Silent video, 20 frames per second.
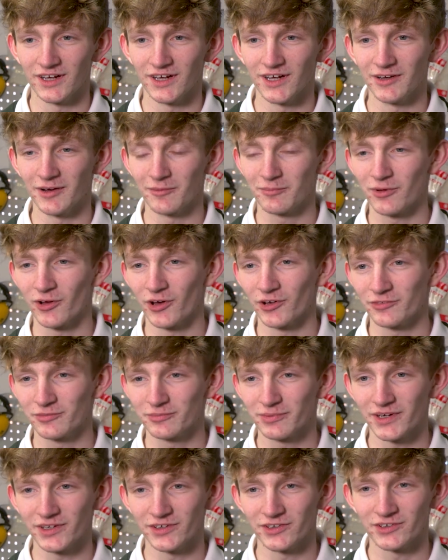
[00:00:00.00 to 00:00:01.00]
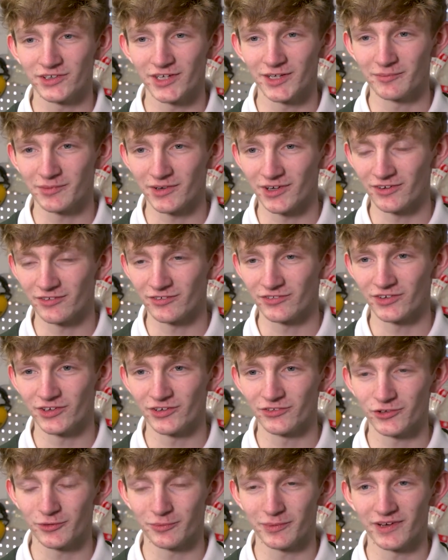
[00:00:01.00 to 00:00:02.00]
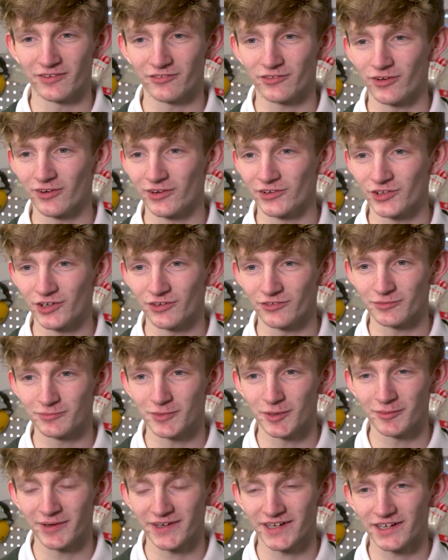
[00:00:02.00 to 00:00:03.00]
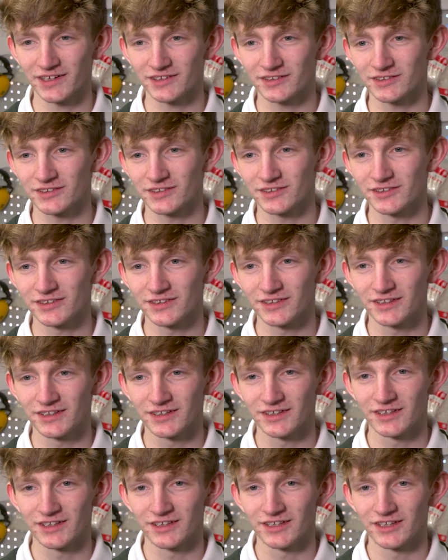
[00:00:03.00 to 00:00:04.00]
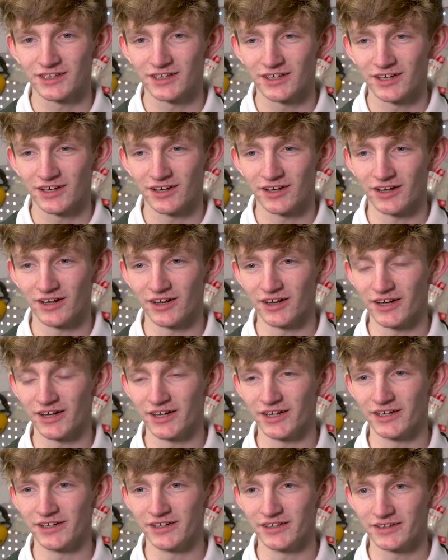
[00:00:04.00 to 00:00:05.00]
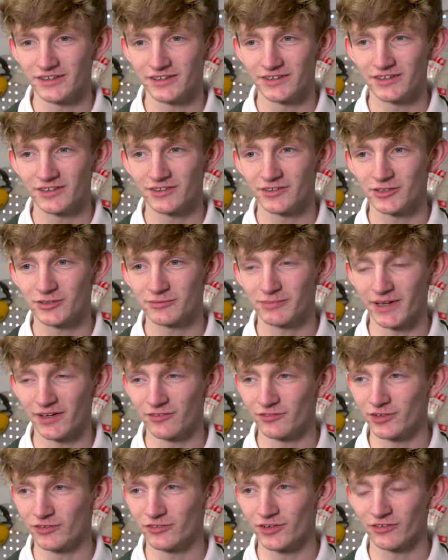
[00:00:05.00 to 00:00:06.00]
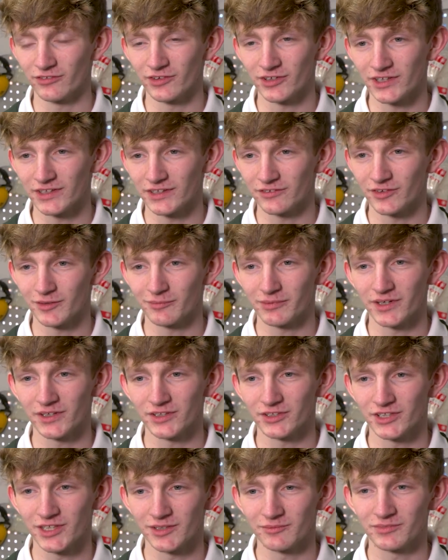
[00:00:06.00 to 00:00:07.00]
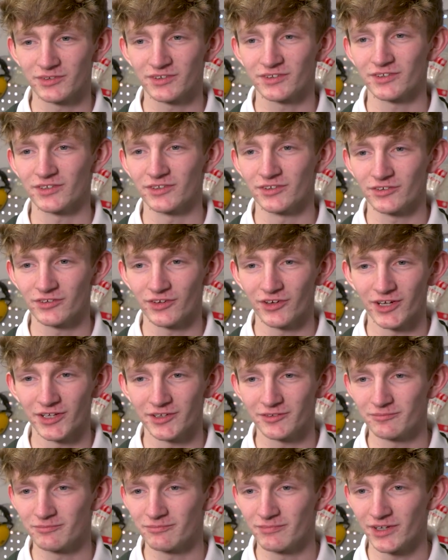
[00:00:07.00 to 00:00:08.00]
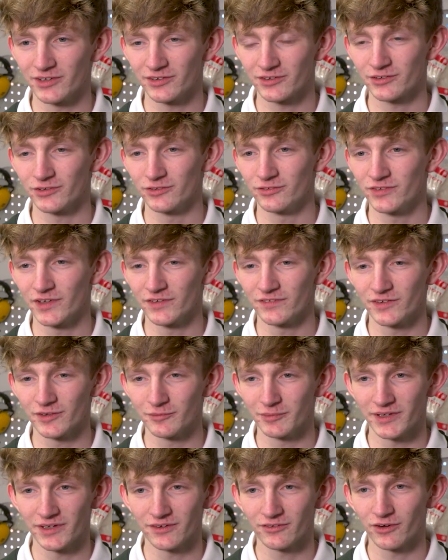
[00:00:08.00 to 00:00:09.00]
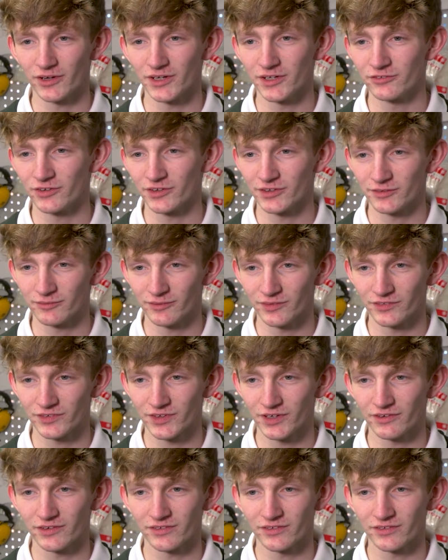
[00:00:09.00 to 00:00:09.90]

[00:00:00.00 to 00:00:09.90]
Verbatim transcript: I uh, applied for apprenticeship after dropping out of college after a motorbike accident. I spent a few times looking at different apprenticeships and decided medical fitting would be quite an interesting one to go